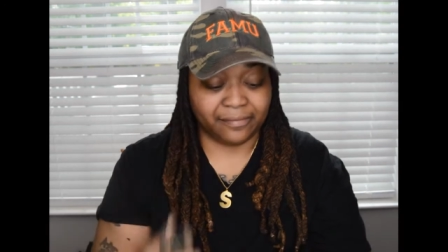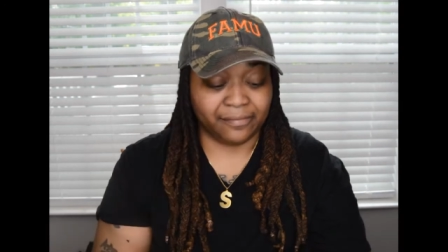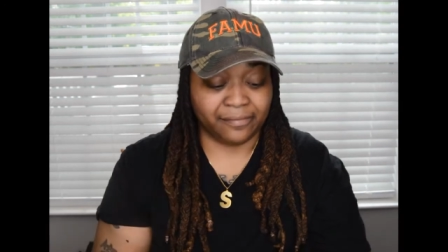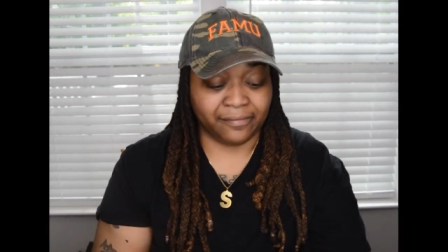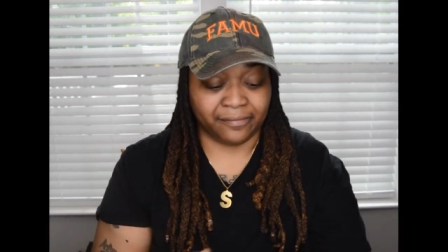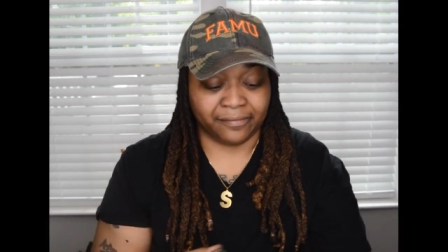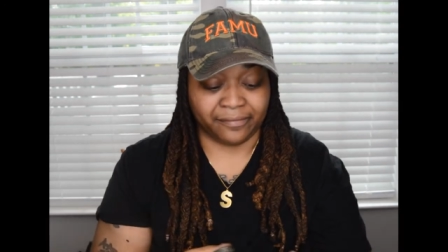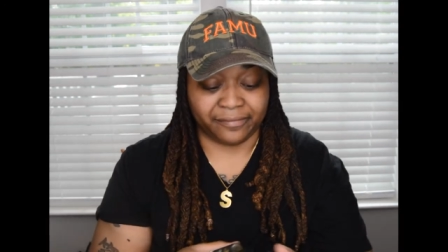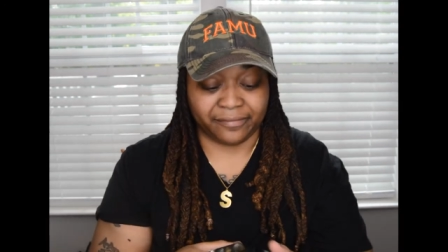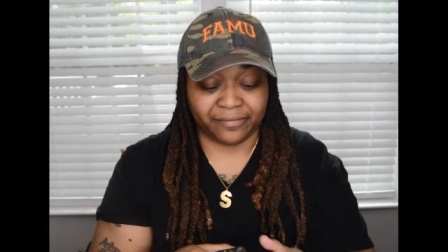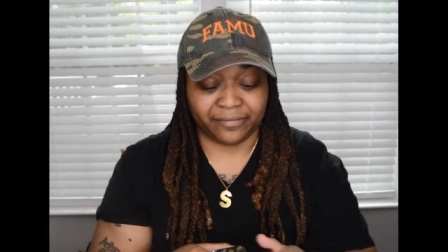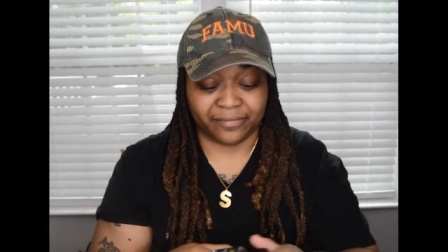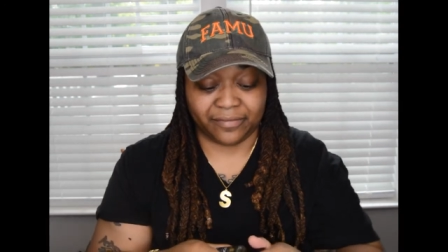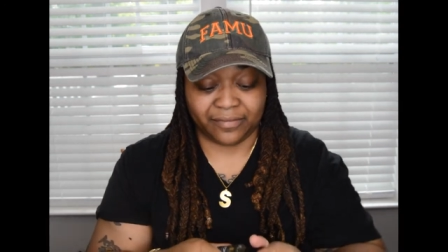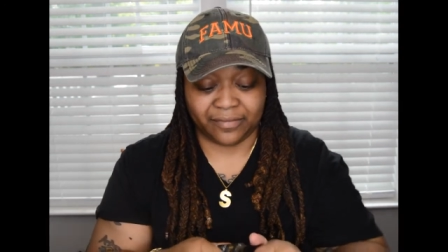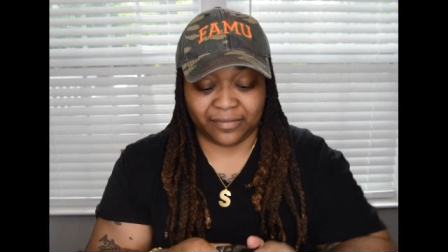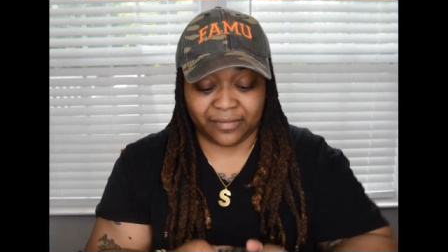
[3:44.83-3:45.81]

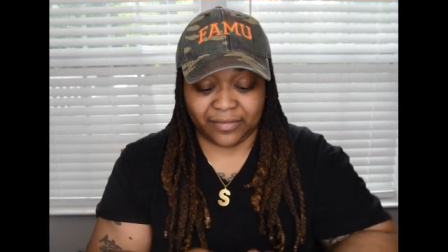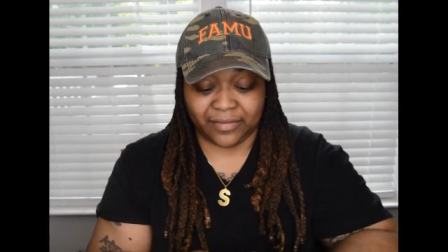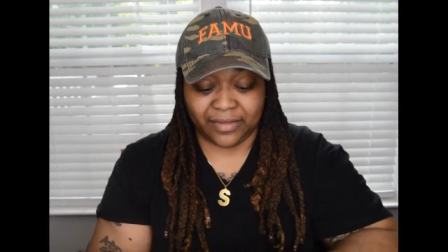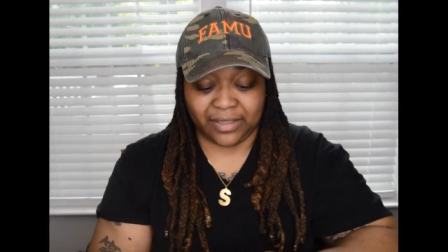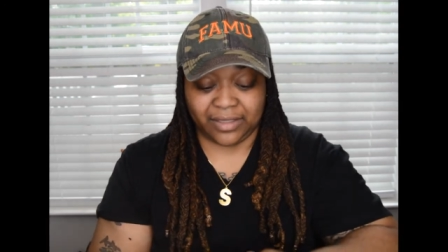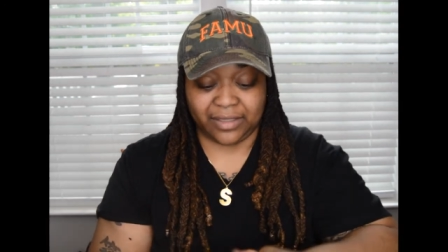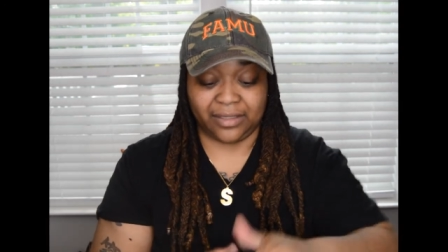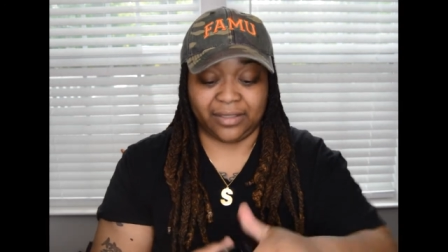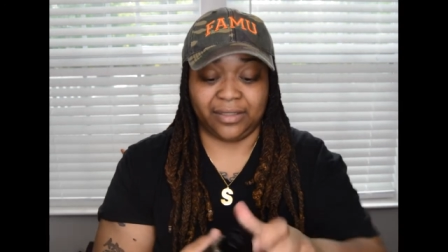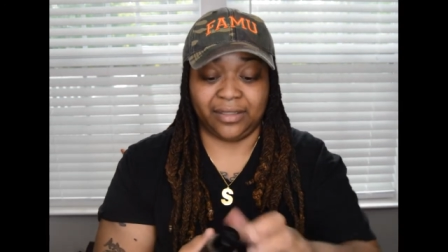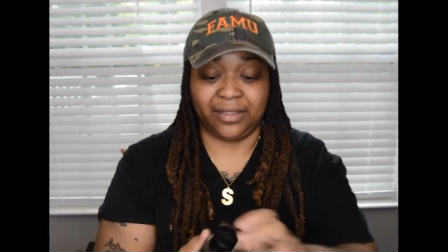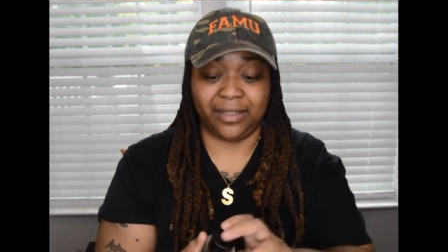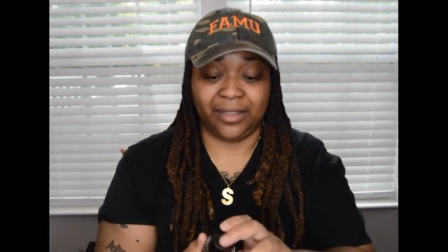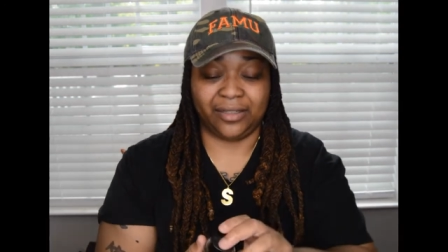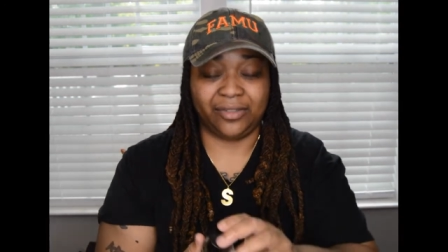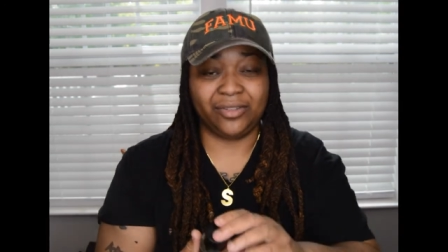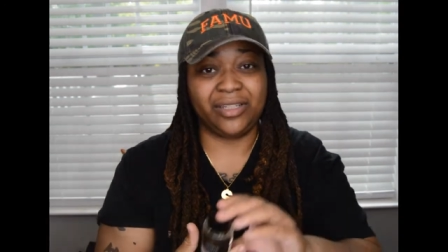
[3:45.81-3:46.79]

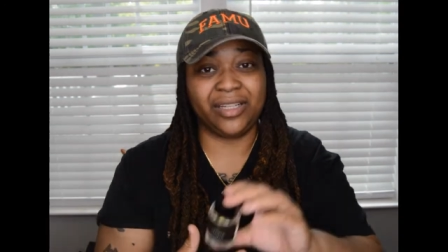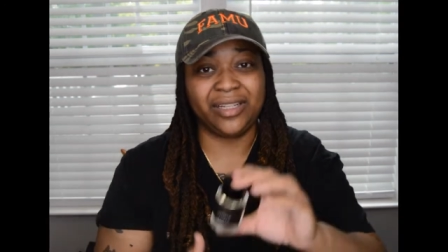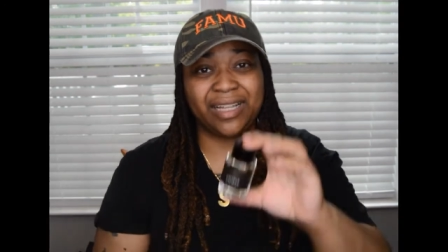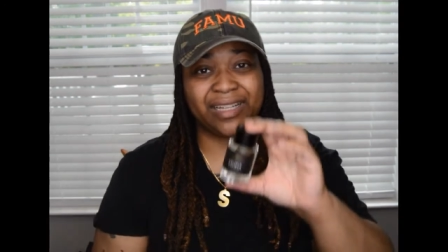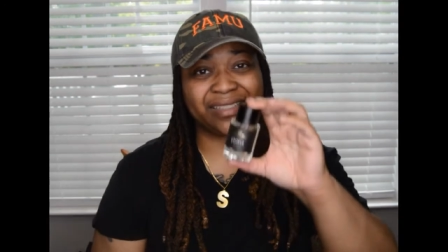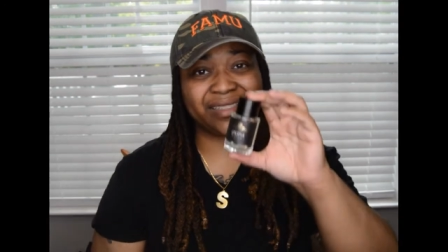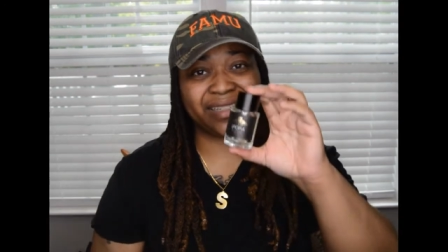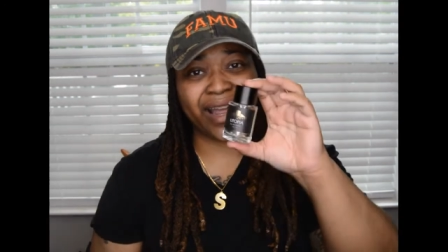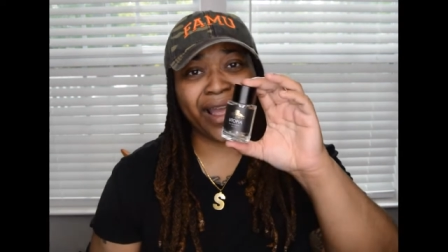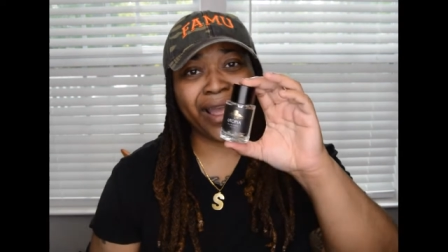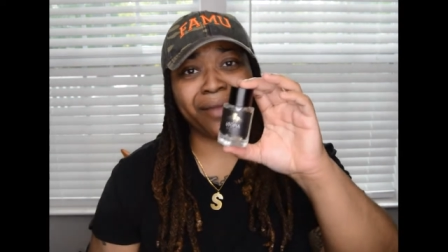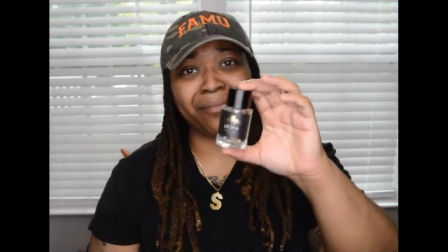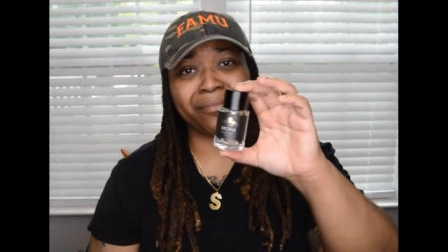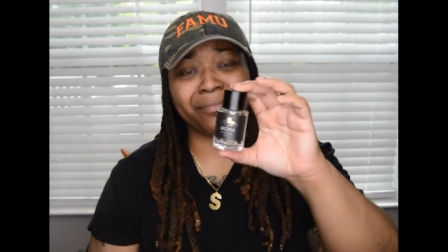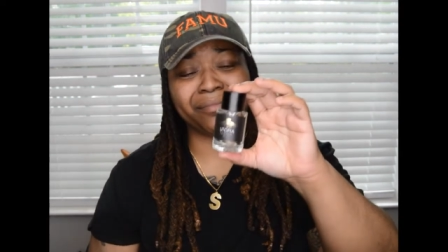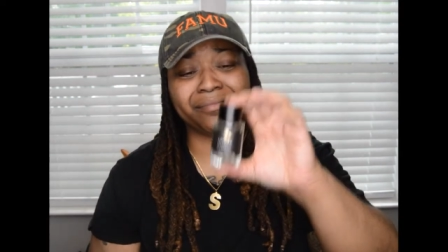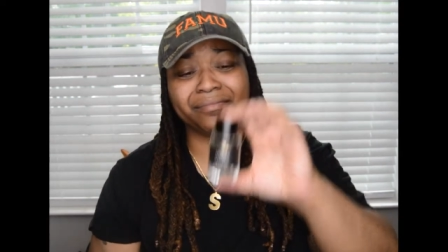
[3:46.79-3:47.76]
You hear that
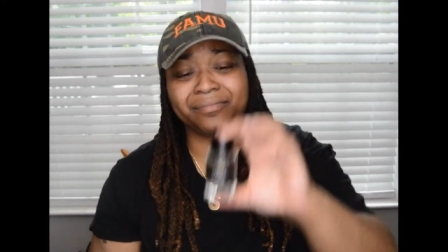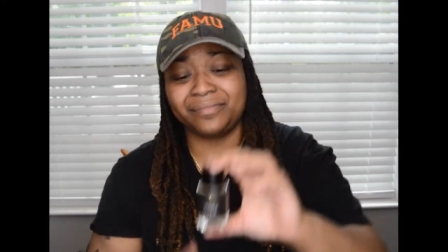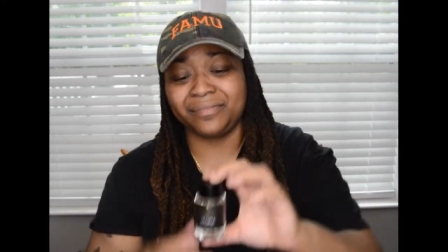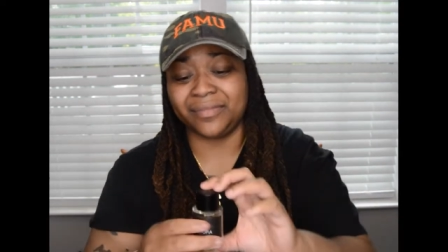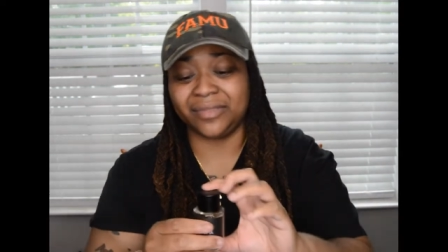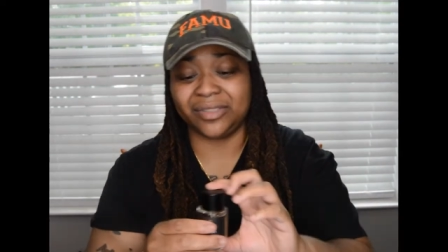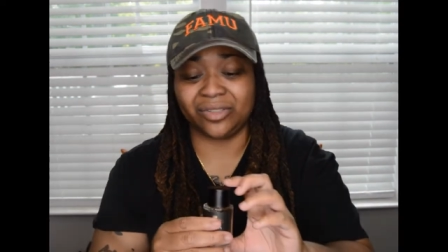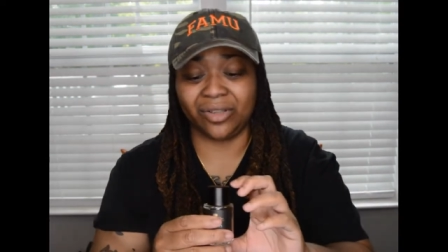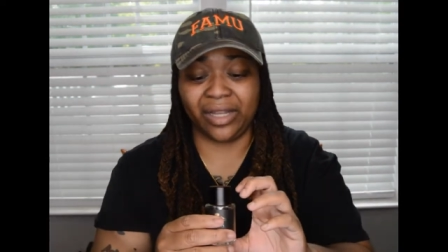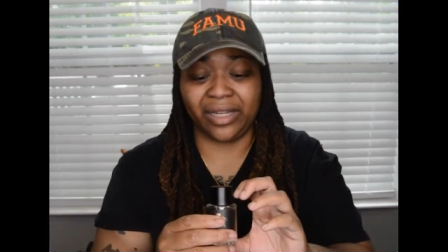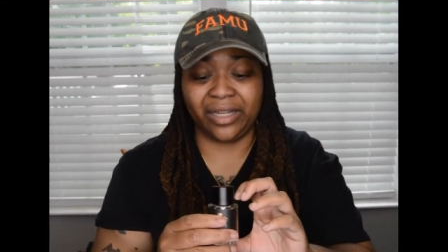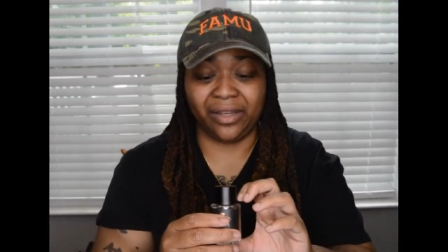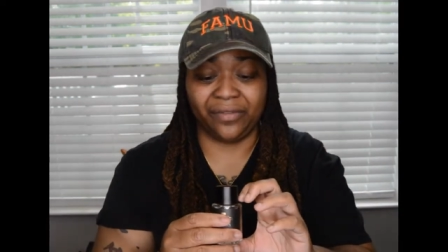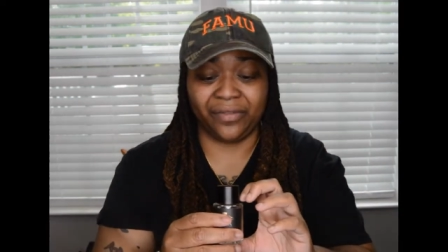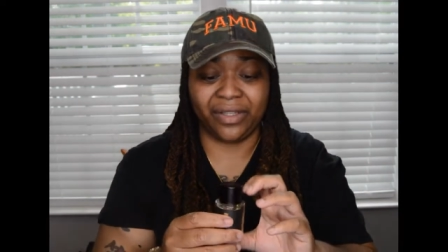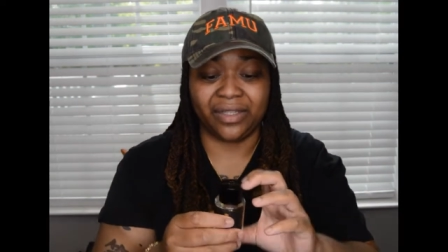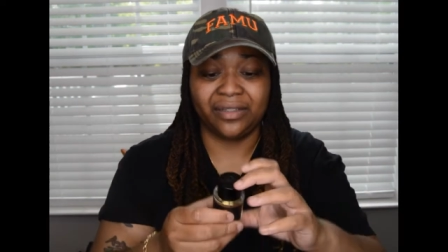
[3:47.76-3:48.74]
snap? So I
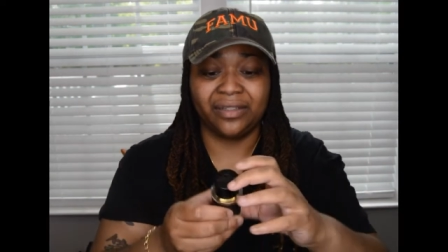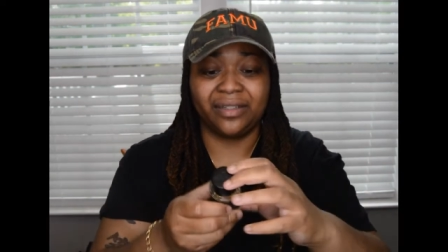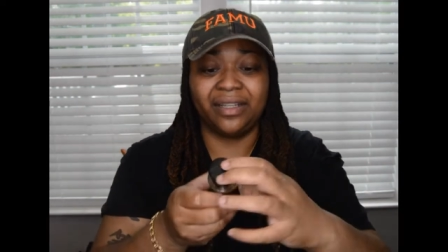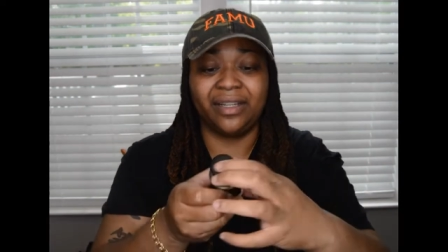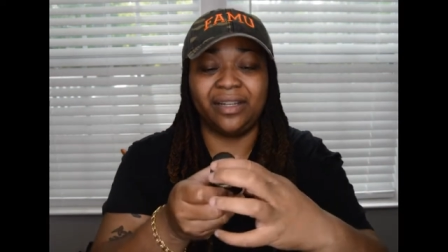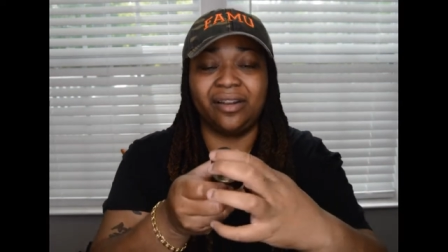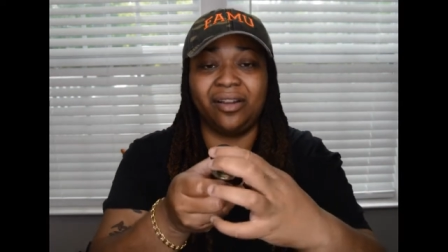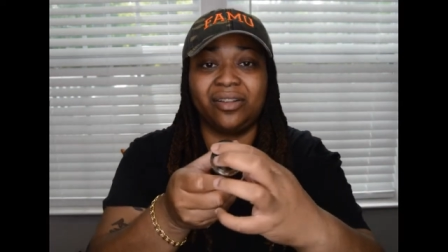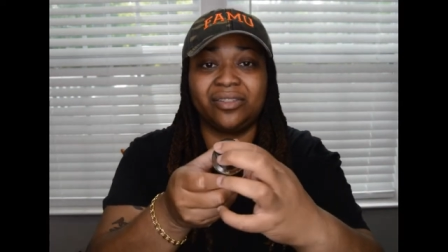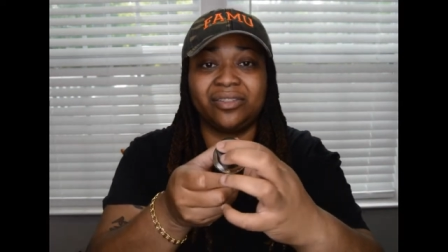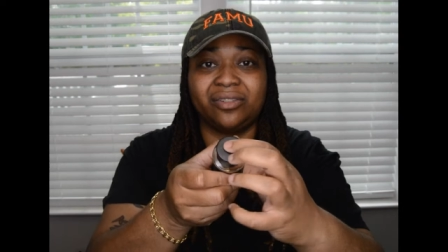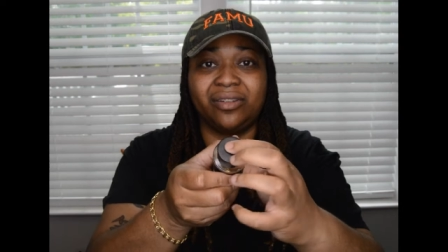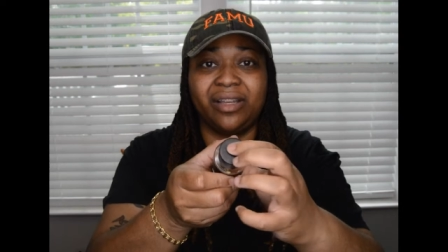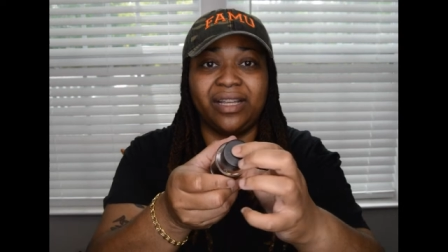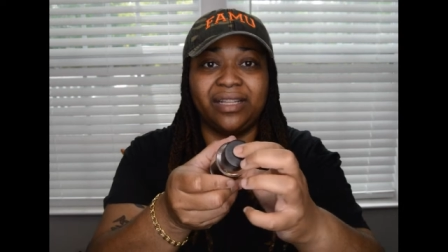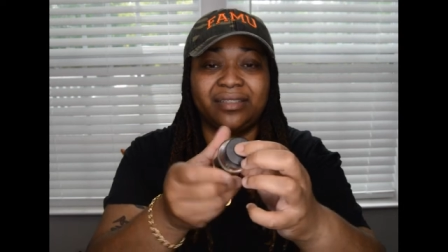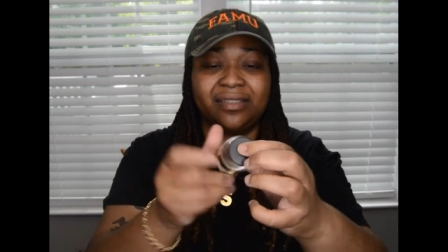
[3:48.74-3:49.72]
love it. And it also
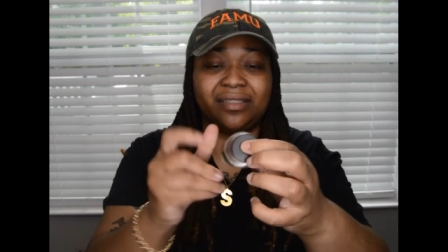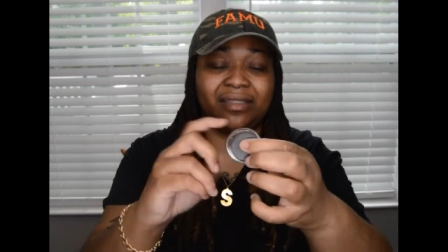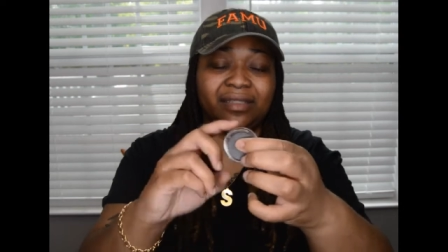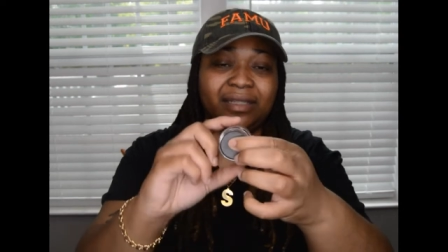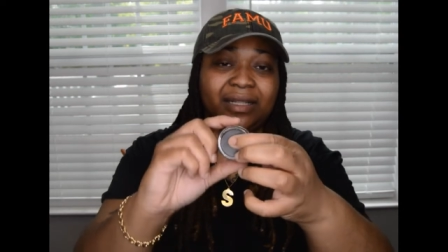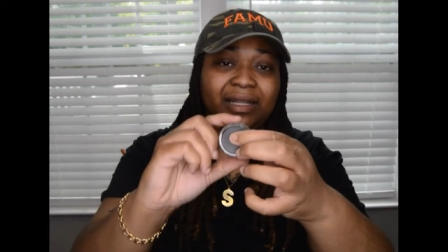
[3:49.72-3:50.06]
has a,